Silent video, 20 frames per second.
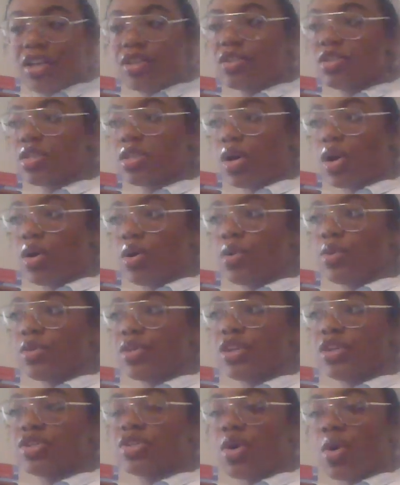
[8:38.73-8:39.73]
So
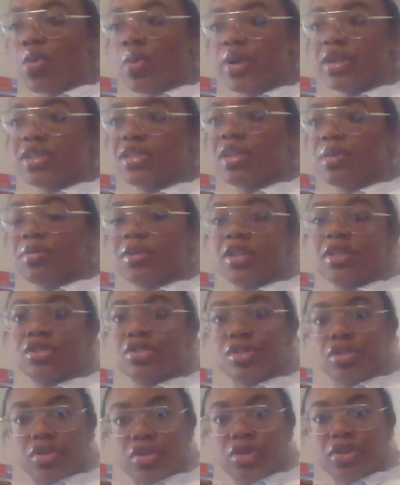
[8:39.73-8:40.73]
there's always something
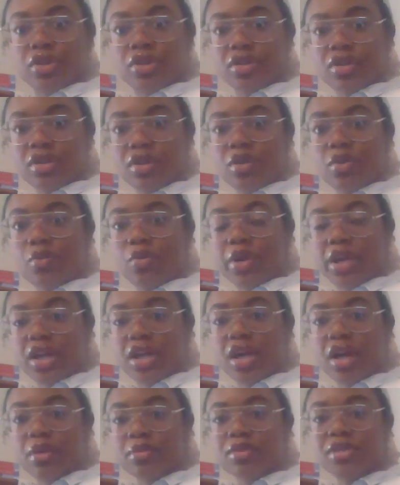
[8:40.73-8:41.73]
to learn when
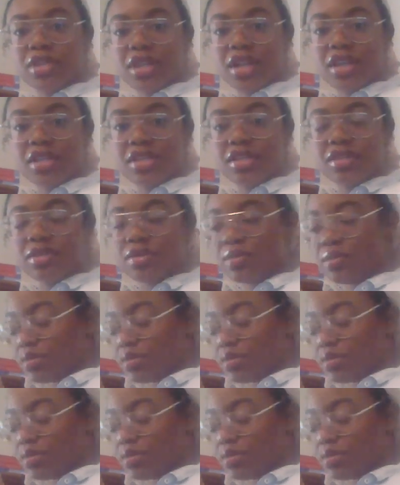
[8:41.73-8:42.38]
it comes to us,